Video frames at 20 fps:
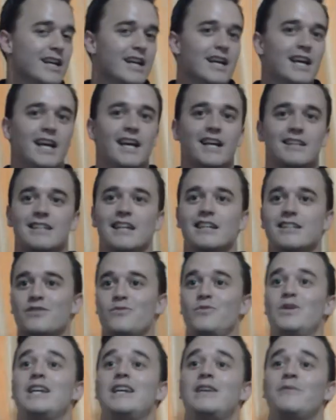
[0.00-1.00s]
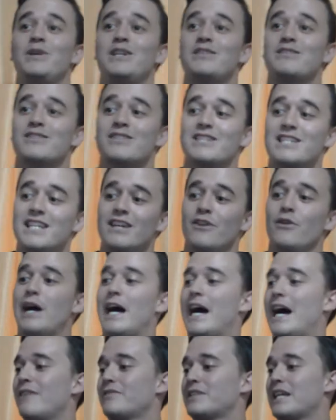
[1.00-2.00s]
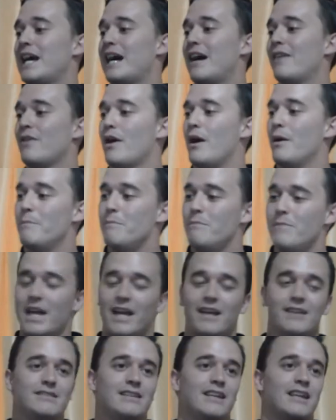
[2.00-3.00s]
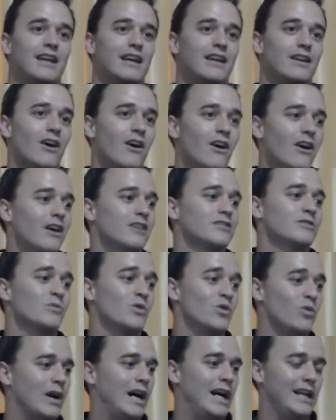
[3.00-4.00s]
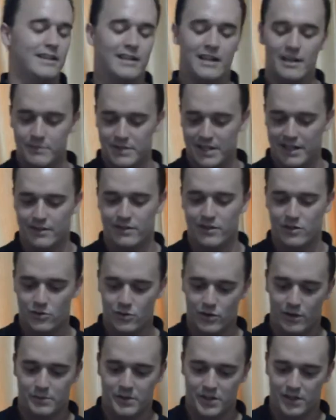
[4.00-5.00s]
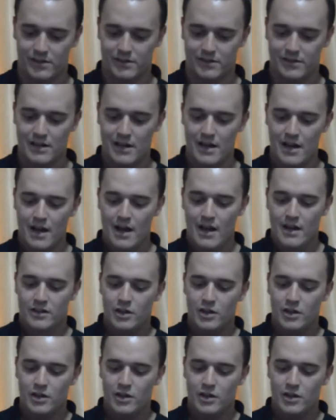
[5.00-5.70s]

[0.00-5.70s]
Yeah. It's, it's, we, we still have to have amazing and awesome quiet yeah. times in the scripture. Come on, yeah. Sean.